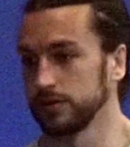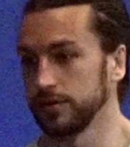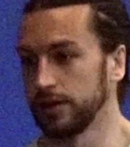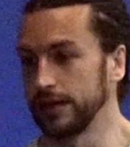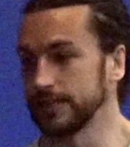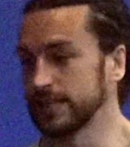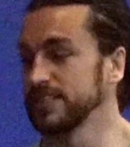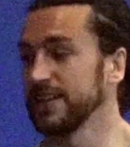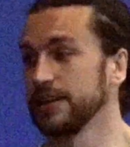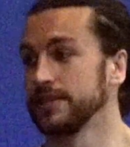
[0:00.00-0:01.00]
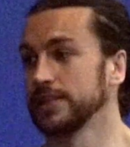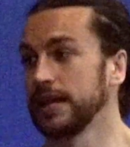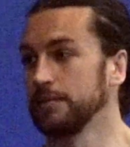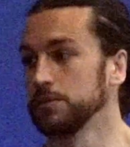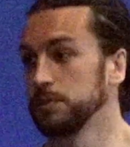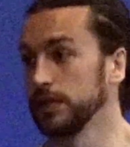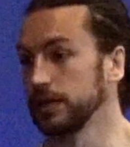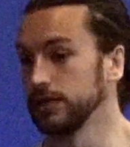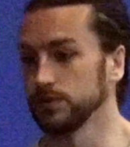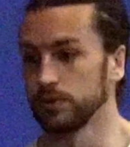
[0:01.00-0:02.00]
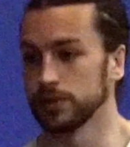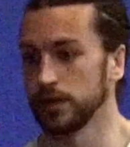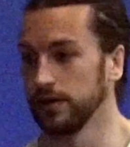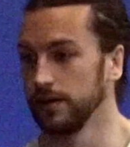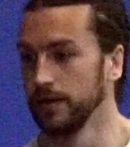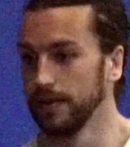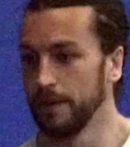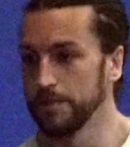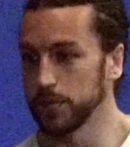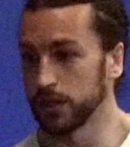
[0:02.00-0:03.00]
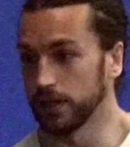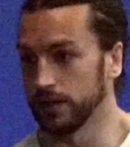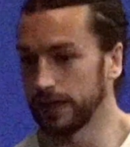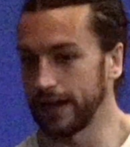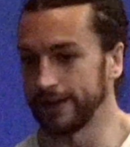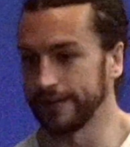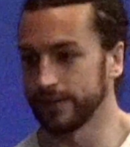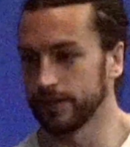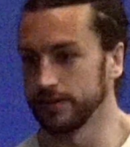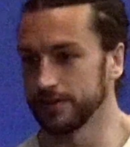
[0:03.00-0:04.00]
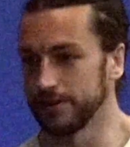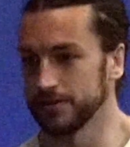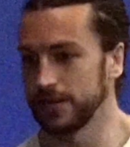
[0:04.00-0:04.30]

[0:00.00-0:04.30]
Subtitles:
It's exciting times, but then it's also, getting into those